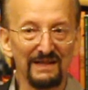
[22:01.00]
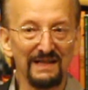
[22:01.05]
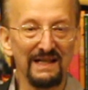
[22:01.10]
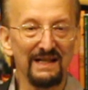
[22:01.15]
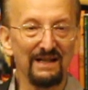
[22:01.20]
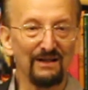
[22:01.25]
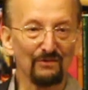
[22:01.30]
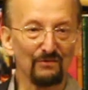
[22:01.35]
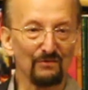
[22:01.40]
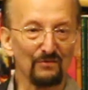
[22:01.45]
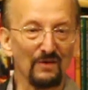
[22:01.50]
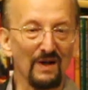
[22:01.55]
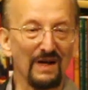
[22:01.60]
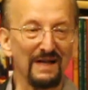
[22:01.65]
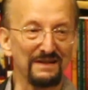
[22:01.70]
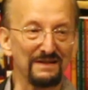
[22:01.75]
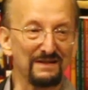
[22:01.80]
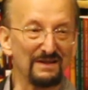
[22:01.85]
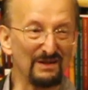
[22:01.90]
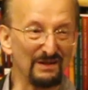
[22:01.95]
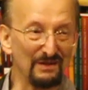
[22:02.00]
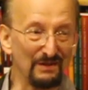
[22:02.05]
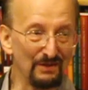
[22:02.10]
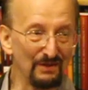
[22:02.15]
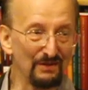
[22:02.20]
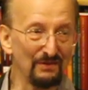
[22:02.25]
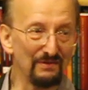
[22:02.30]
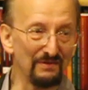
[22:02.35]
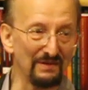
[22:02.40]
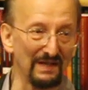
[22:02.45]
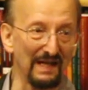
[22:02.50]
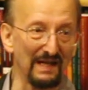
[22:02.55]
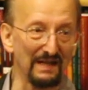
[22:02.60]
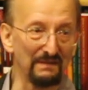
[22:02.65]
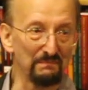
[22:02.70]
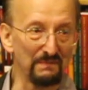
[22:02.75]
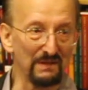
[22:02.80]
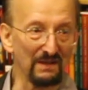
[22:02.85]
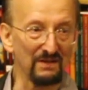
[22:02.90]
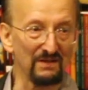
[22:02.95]
legal right to do that
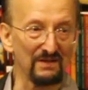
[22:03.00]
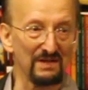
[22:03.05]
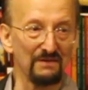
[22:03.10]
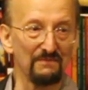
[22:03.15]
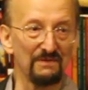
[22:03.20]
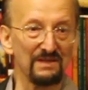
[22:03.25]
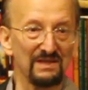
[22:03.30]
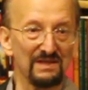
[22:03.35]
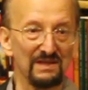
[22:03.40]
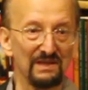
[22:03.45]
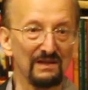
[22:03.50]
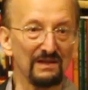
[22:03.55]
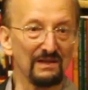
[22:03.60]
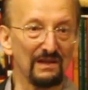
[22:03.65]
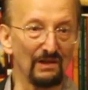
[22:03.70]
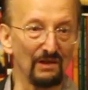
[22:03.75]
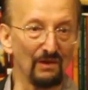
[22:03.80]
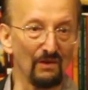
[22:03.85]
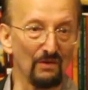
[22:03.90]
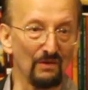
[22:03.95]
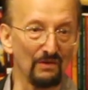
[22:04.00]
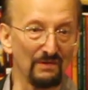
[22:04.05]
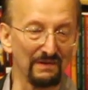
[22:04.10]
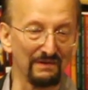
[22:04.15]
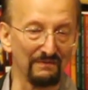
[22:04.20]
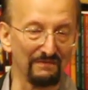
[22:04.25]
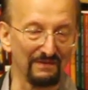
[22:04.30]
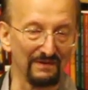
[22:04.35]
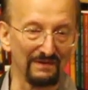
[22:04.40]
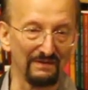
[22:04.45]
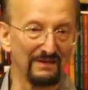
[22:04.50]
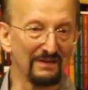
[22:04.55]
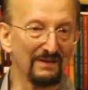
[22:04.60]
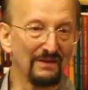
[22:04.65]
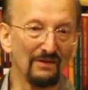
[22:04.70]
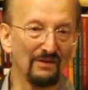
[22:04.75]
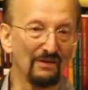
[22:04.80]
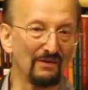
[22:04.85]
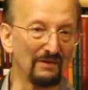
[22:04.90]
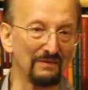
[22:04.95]
because he was still the lord of
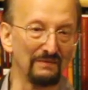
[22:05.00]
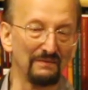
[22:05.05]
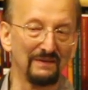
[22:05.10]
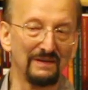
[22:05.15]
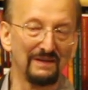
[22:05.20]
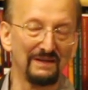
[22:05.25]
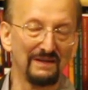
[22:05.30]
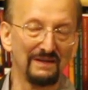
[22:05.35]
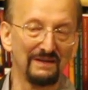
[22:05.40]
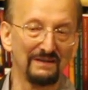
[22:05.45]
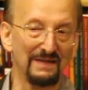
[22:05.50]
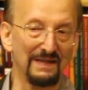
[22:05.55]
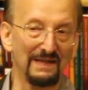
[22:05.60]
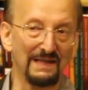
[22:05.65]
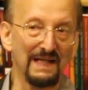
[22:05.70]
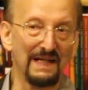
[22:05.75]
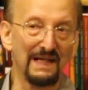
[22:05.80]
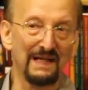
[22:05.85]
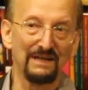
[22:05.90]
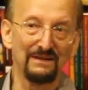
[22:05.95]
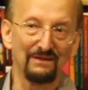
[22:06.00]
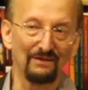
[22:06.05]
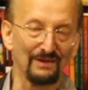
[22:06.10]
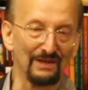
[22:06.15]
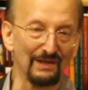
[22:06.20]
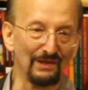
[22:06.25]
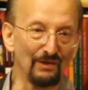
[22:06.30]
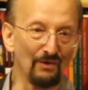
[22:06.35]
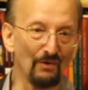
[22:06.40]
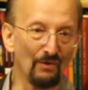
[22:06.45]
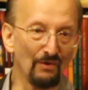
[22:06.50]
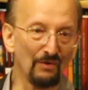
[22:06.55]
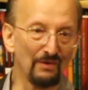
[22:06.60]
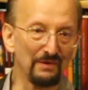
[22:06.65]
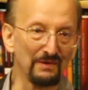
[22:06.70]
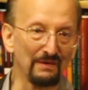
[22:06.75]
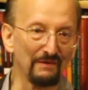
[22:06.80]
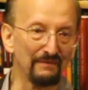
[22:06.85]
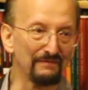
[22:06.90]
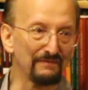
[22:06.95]
the laird or the
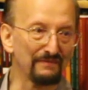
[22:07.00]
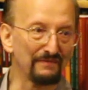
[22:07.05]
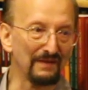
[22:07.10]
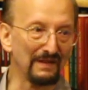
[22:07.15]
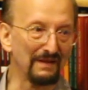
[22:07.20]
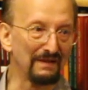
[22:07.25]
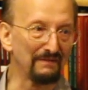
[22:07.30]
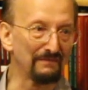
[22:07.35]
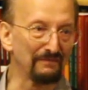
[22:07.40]
lord of